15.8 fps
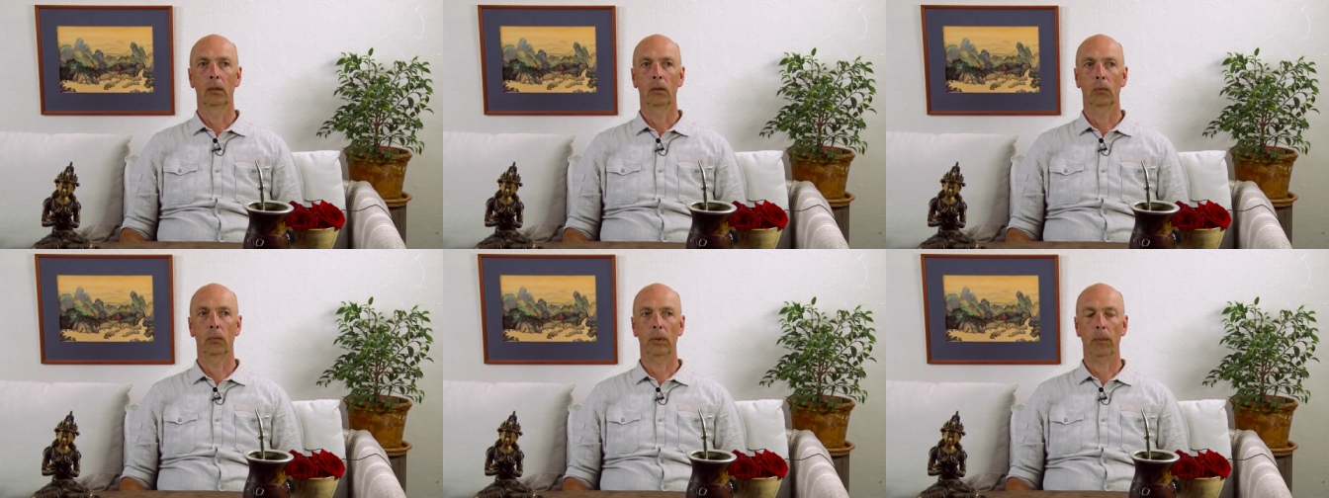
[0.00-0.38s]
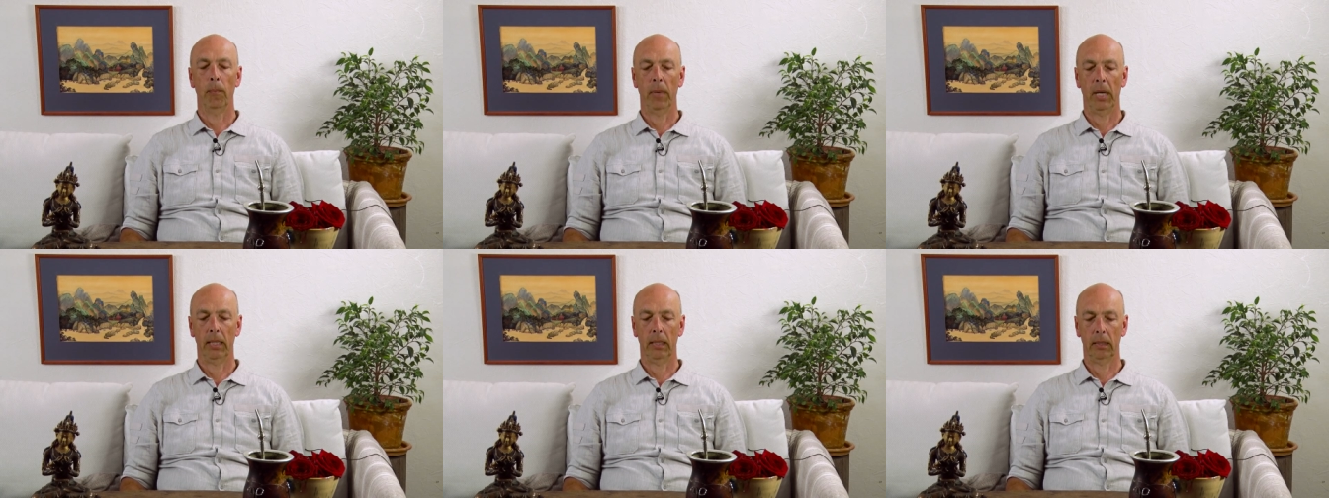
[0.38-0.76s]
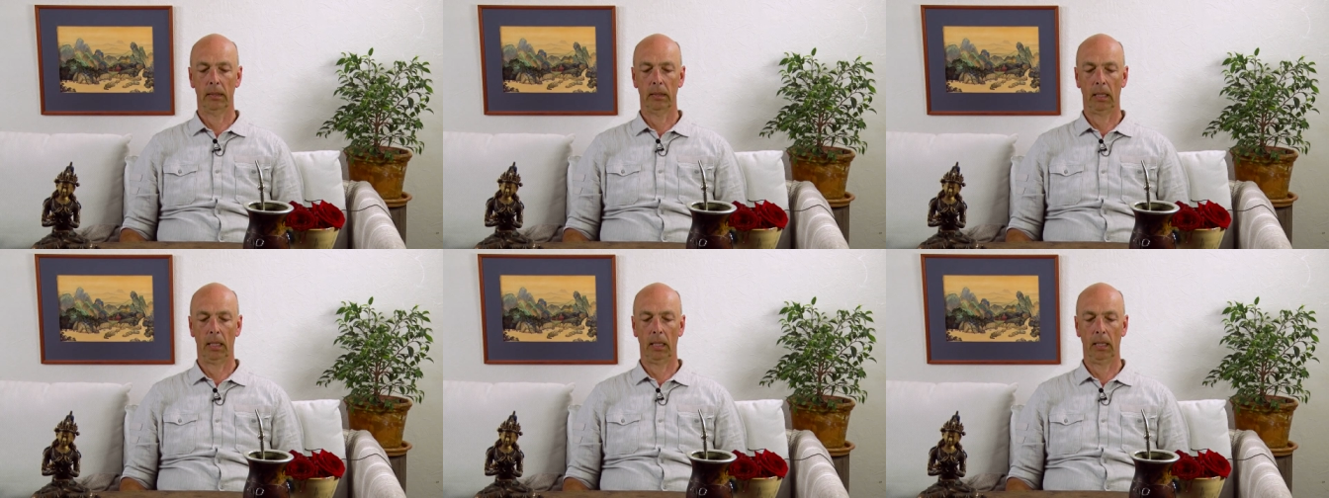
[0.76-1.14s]
we
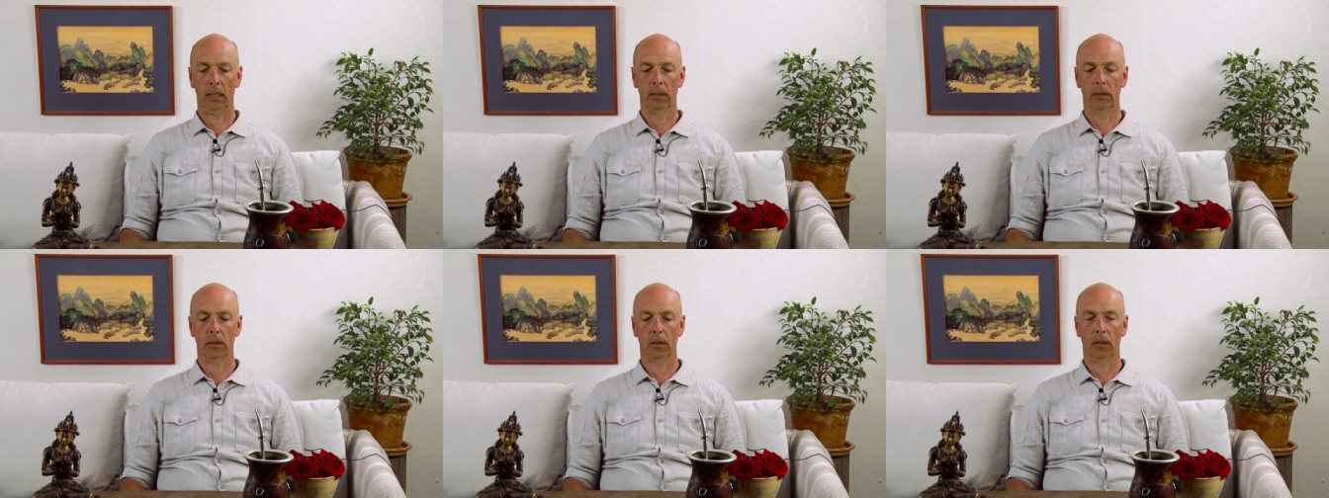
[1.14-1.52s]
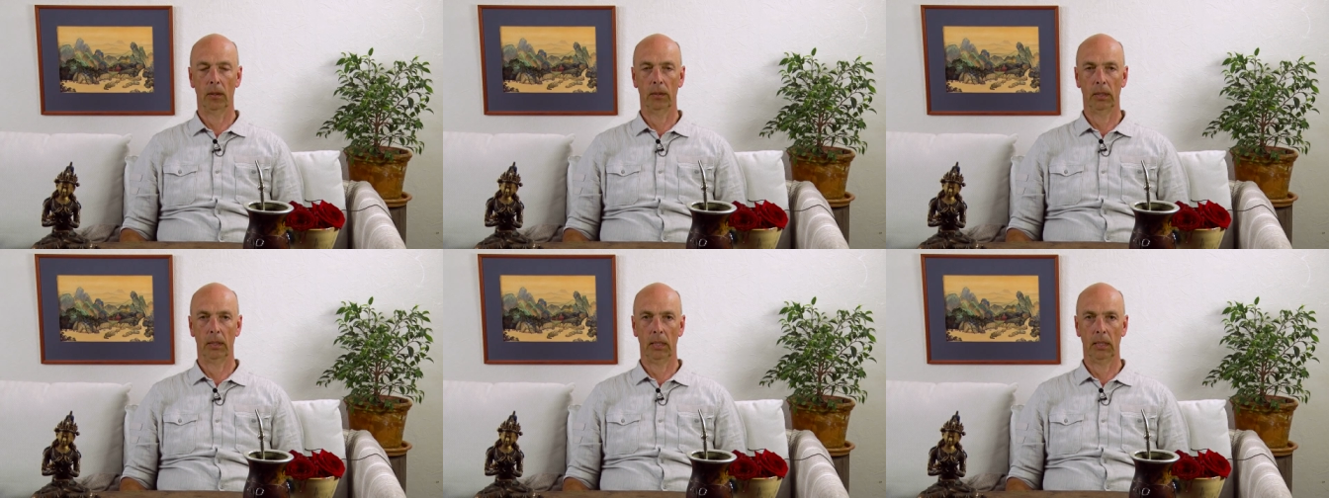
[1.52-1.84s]
meditate on the